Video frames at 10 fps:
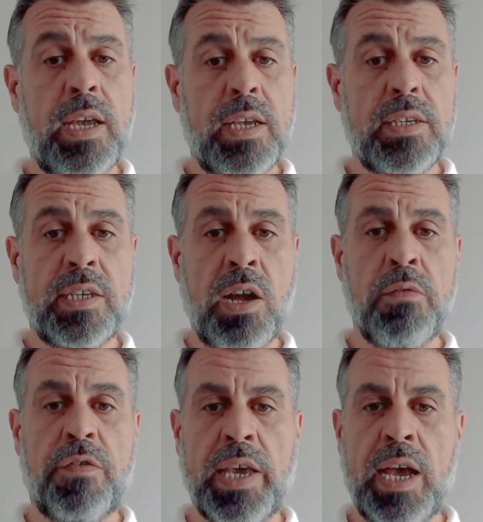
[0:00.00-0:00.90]
So
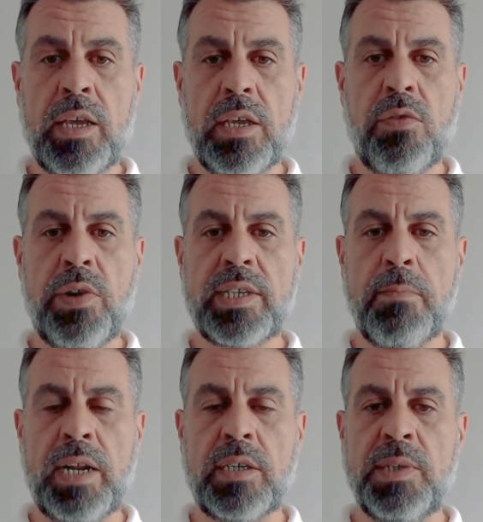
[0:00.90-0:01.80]
don't forget your
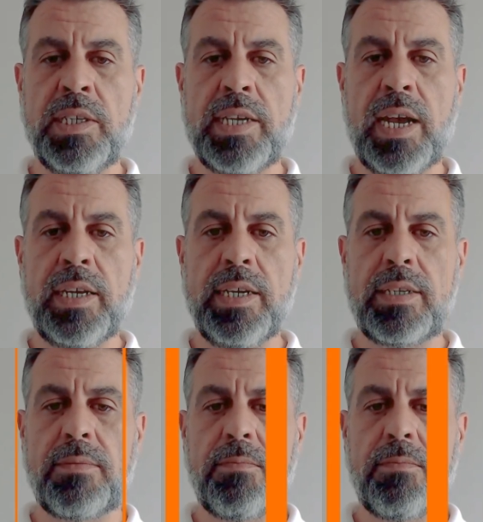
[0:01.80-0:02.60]
risk management techniques.